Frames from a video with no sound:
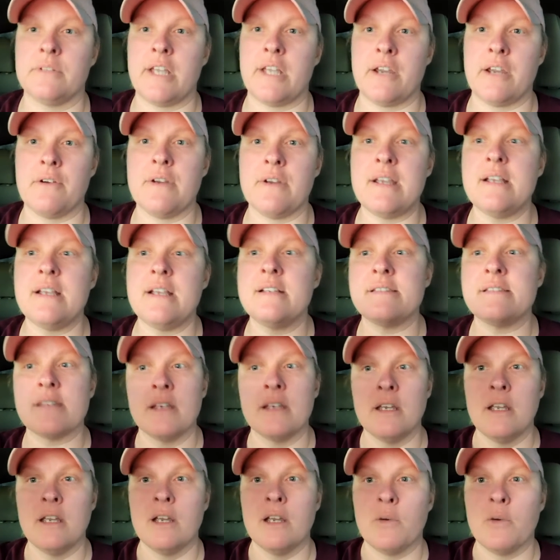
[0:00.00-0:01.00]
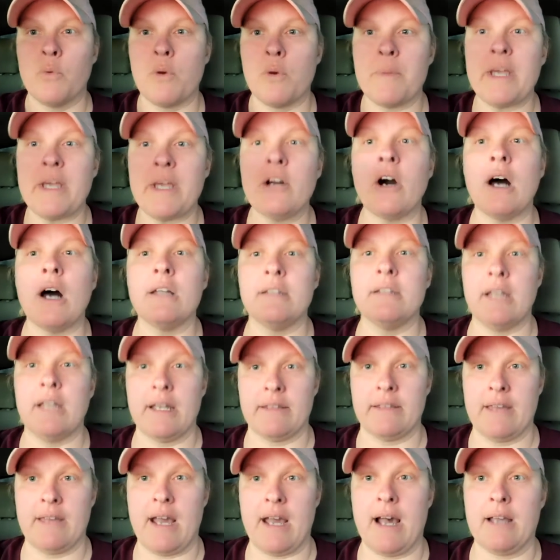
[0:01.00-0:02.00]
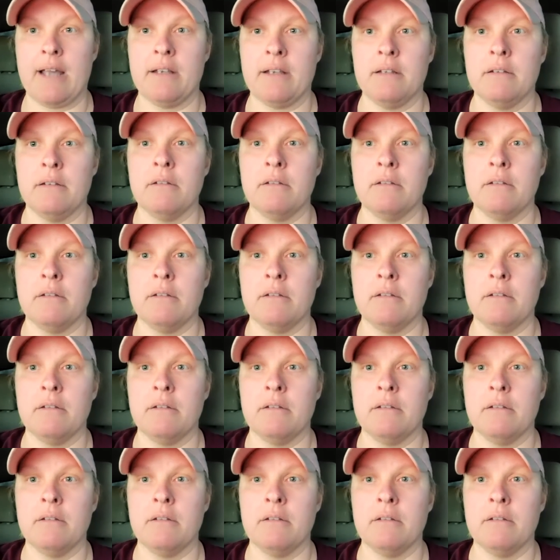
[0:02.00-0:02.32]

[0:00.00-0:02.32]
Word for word: dairies will be gone like that.